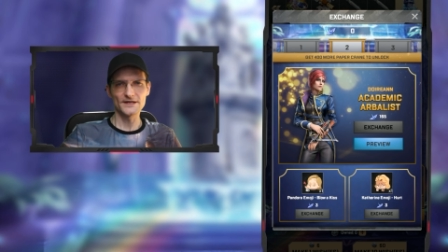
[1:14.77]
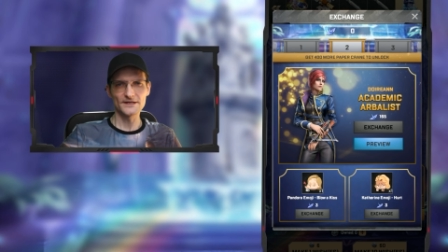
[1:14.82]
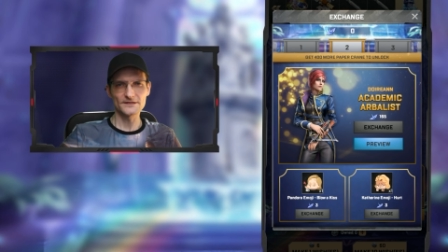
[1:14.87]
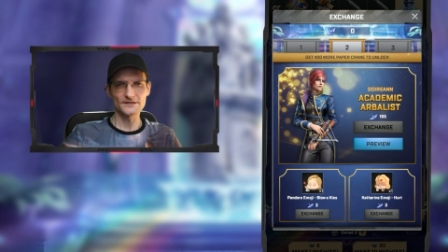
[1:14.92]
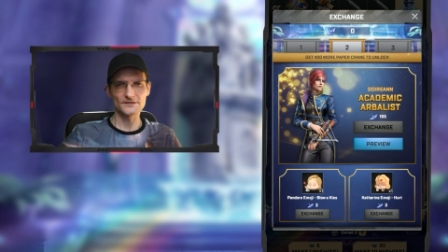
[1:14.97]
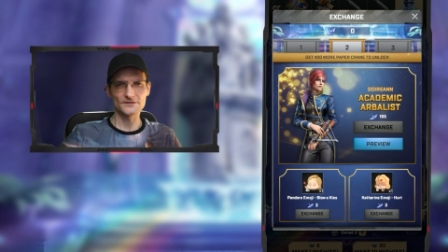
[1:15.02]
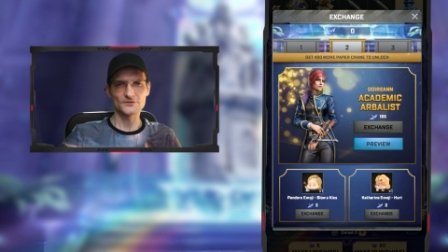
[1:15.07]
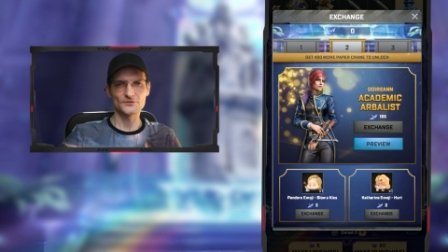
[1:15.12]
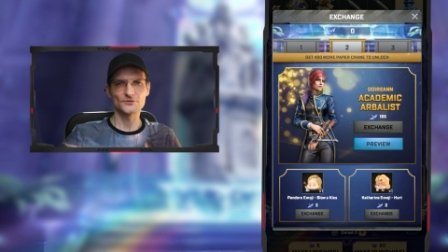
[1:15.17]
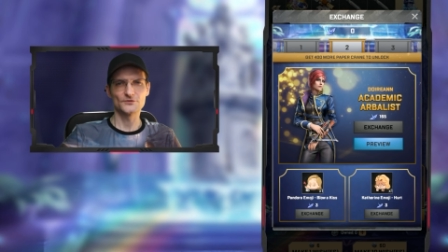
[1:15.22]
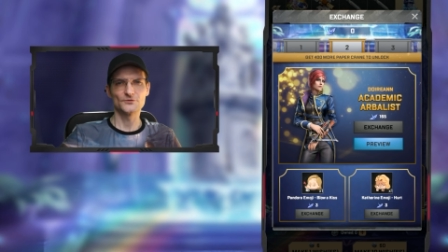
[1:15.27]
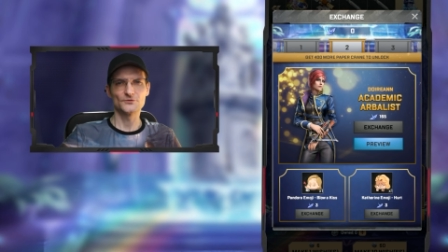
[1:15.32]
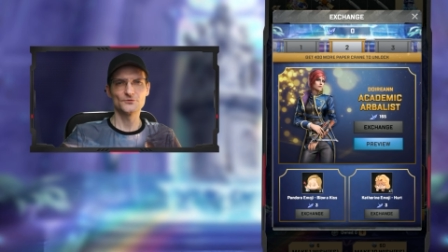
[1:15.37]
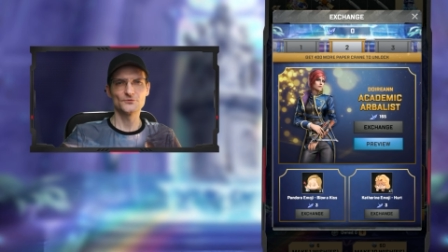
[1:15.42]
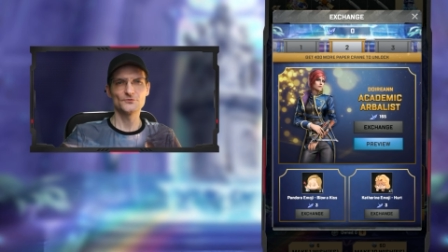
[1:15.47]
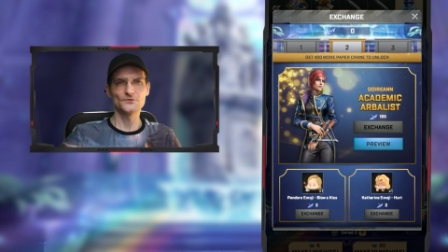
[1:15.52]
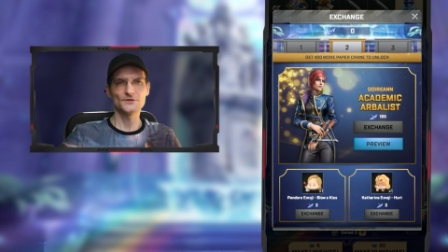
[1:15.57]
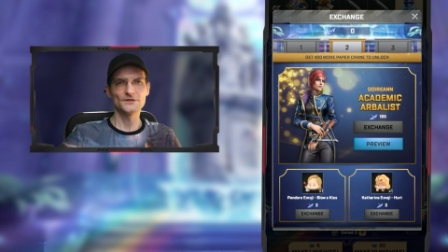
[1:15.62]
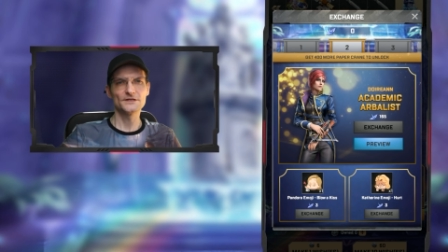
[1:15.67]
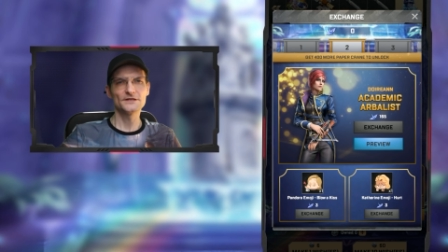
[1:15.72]
it, you
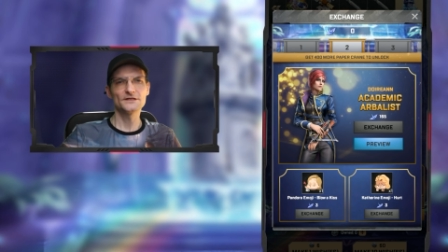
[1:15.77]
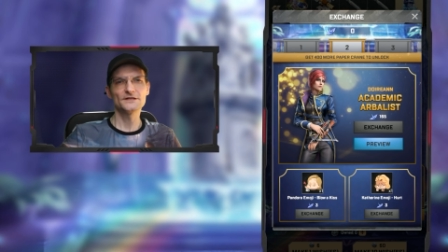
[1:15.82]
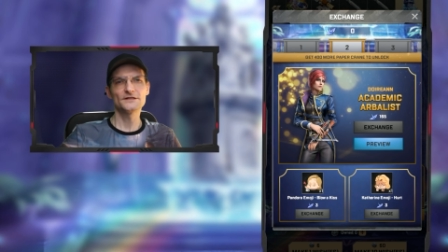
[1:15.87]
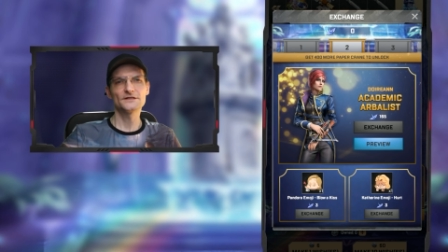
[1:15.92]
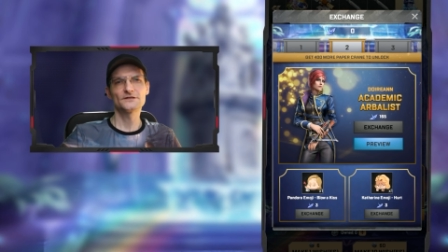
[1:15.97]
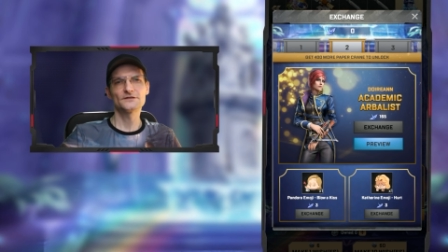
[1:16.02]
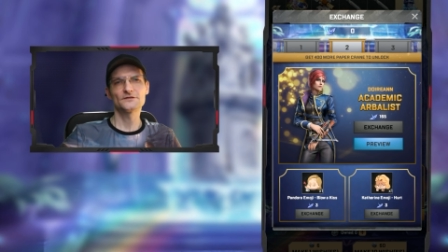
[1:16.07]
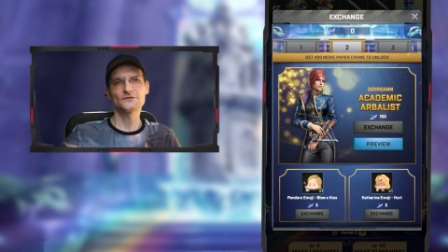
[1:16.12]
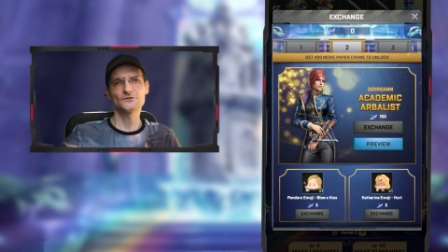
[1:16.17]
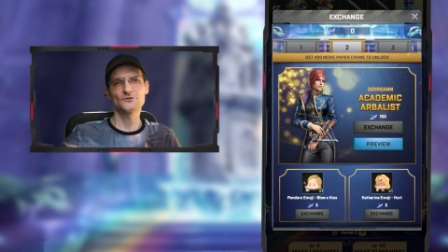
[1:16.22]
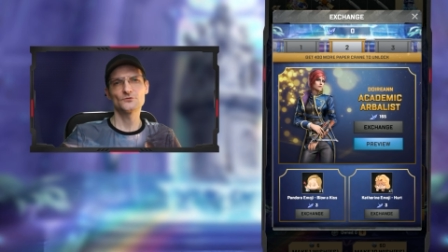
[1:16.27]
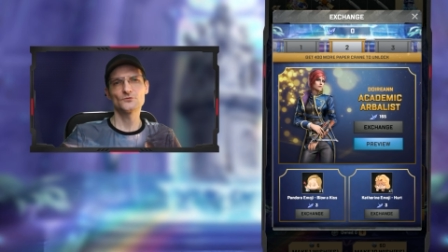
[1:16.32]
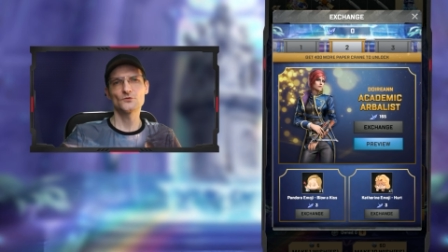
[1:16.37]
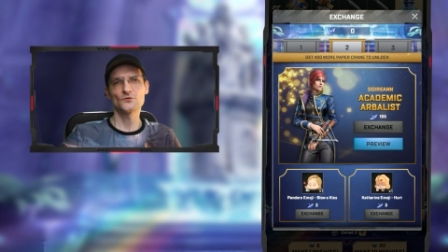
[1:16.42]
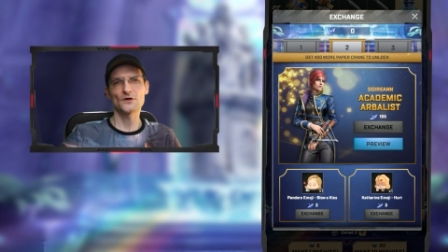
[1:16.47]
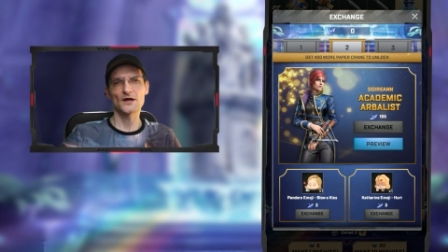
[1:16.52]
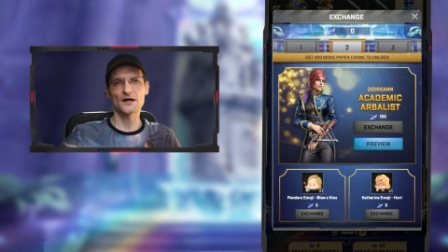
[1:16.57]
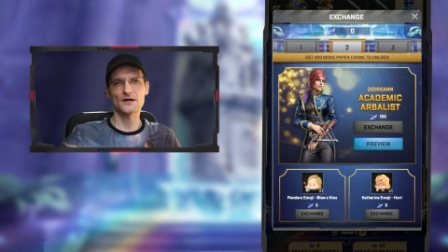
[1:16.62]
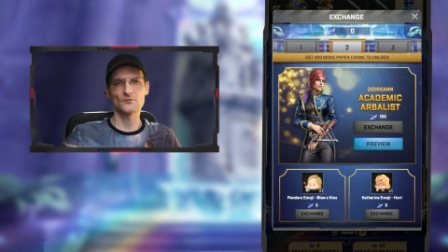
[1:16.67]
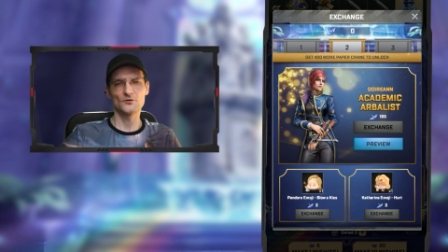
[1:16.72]
need to
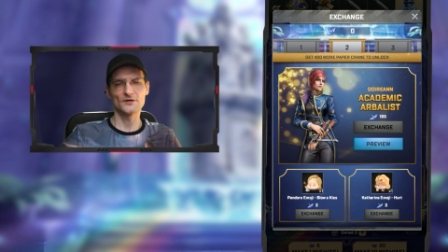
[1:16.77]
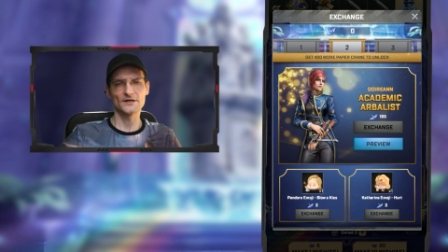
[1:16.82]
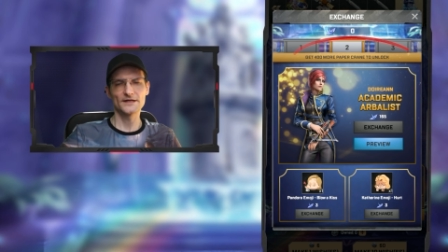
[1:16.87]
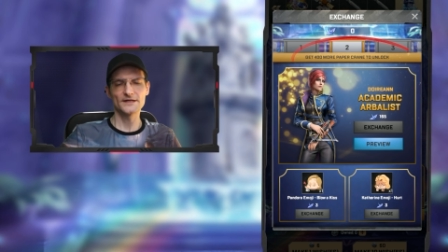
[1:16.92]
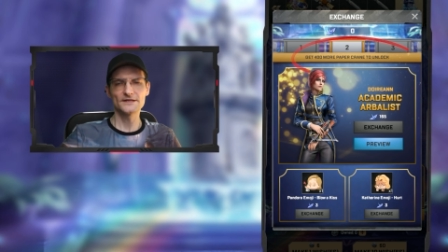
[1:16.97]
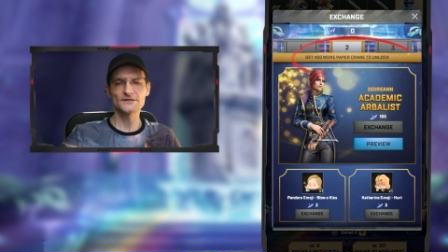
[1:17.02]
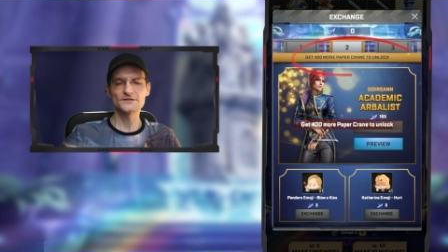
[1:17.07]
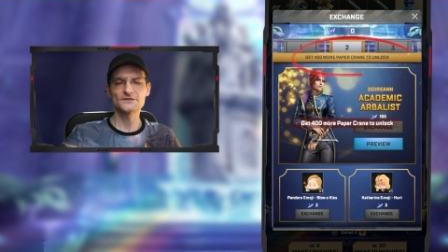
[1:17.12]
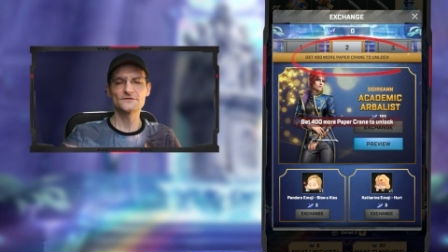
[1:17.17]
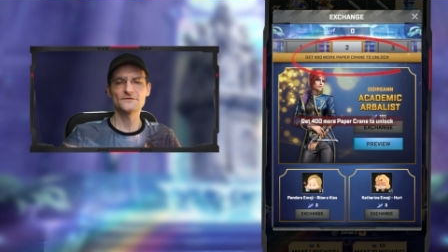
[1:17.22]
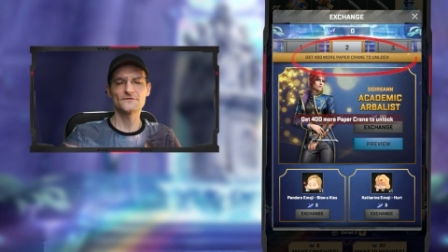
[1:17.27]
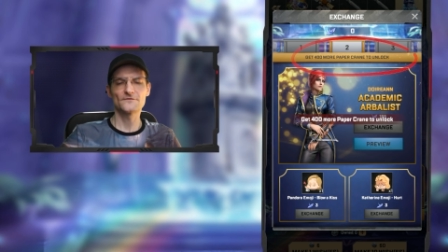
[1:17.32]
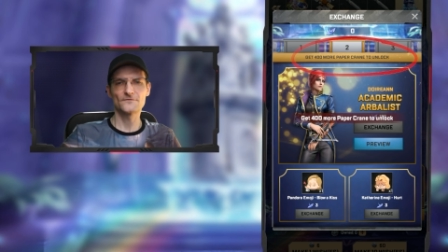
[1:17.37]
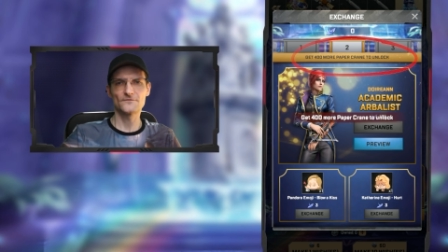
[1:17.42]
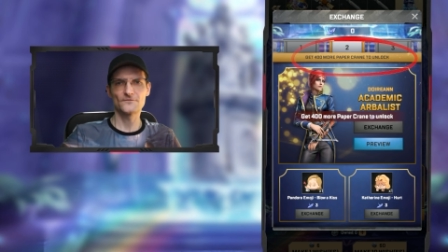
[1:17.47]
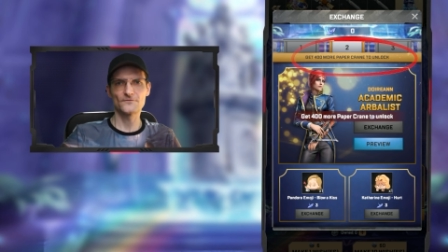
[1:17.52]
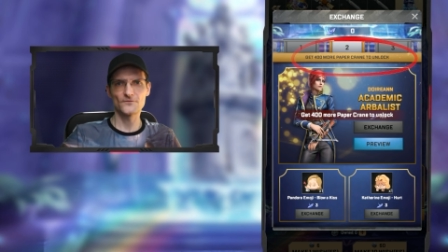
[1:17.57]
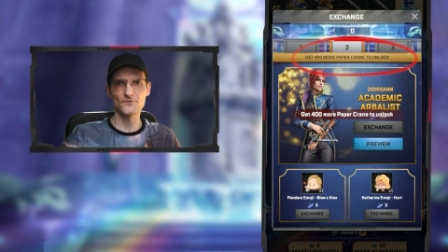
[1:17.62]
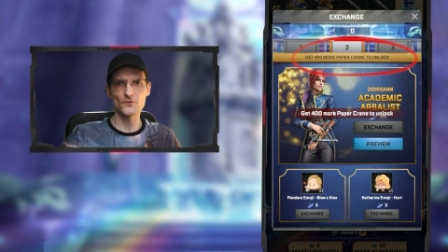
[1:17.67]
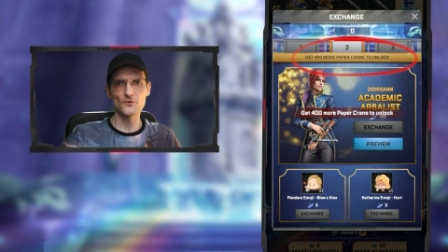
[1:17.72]
accumulate
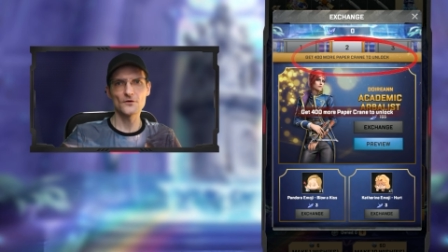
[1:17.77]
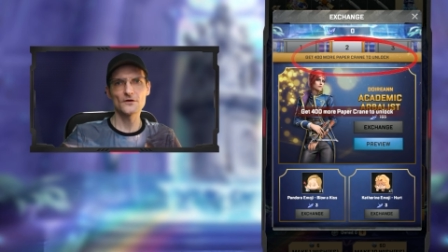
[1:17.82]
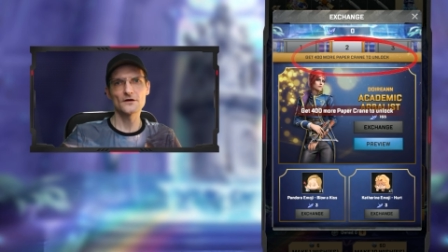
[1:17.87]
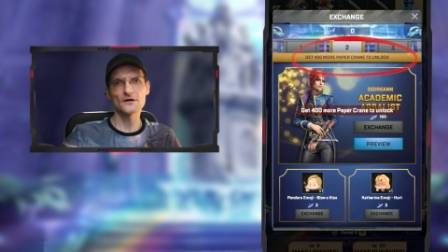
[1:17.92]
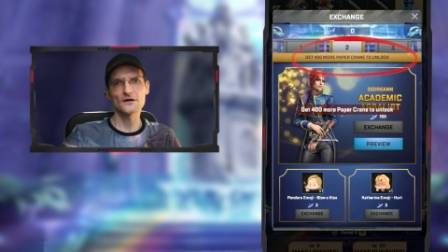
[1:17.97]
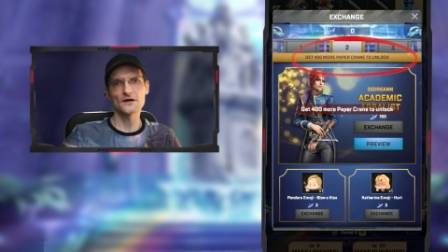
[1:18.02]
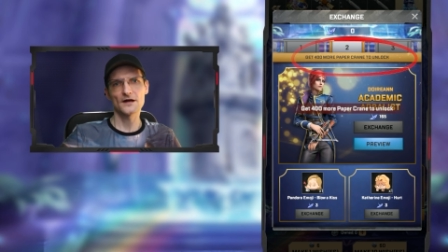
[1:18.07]
four